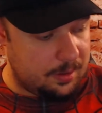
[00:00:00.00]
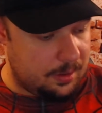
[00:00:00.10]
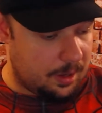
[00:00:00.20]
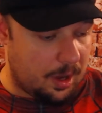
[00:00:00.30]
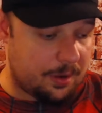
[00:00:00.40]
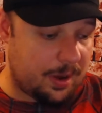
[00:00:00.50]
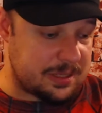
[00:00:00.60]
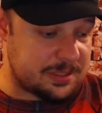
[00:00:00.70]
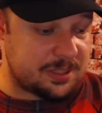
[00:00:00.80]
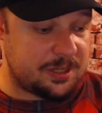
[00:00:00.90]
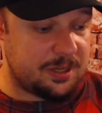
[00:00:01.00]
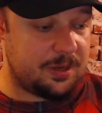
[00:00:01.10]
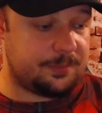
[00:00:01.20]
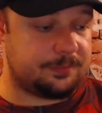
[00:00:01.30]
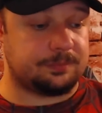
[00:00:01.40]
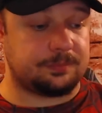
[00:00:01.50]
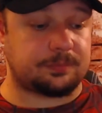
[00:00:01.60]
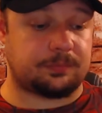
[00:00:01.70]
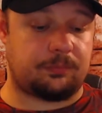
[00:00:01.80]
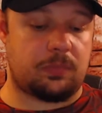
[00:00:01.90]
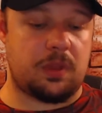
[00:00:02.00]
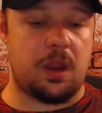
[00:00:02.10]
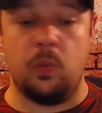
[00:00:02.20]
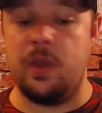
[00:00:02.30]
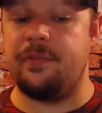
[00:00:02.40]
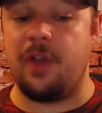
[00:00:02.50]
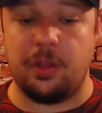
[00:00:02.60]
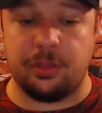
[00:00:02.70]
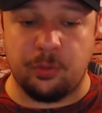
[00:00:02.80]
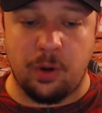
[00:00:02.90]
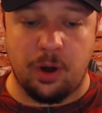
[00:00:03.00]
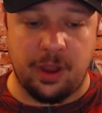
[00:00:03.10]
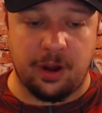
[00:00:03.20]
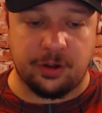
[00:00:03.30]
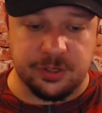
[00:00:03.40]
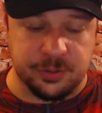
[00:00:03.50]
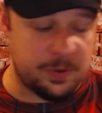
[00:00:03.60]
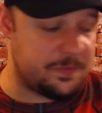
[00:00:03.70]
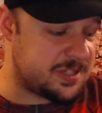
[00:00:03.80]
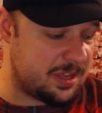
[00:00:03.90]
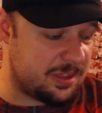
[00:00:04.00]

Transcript: Alright. We've gone through our characters. We've seen the